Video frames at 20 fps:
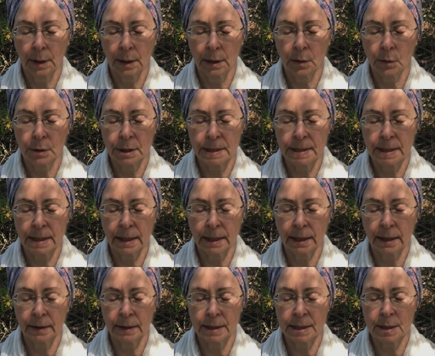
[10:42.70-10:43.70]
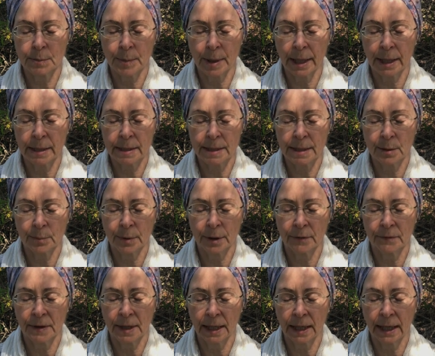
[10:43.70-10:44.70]
Noticing the space
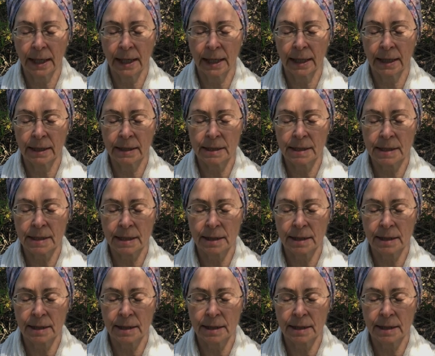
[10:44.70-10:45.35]
above the hands.